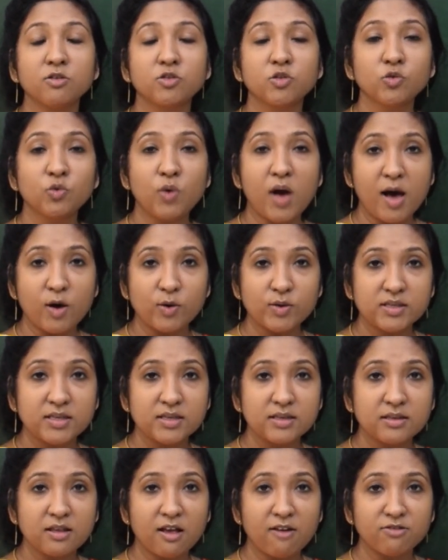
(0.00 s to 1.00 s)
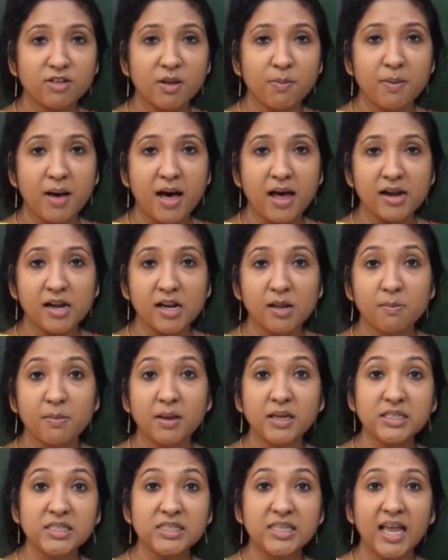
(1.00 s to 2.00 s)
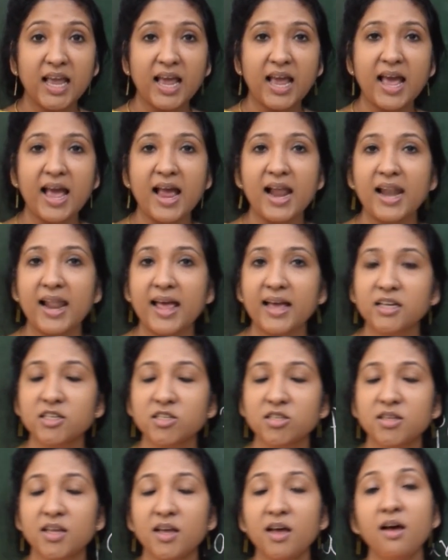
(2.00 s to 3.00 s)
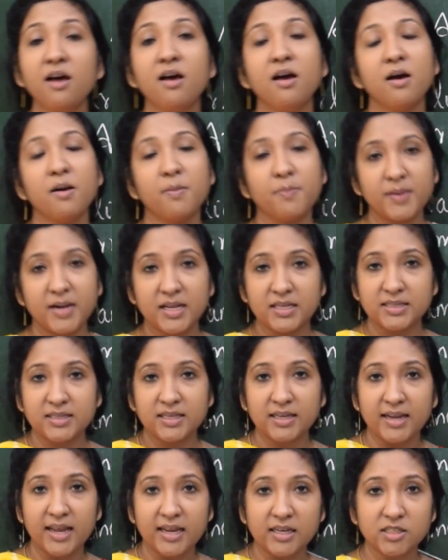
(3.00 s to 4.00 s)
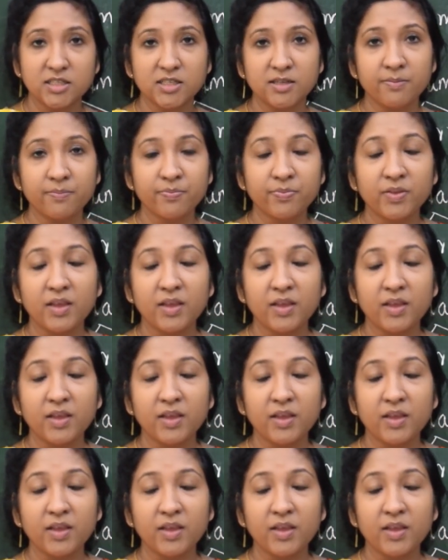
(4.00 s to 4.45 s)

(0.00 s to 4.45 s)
two houses of the parliament, they elect the president.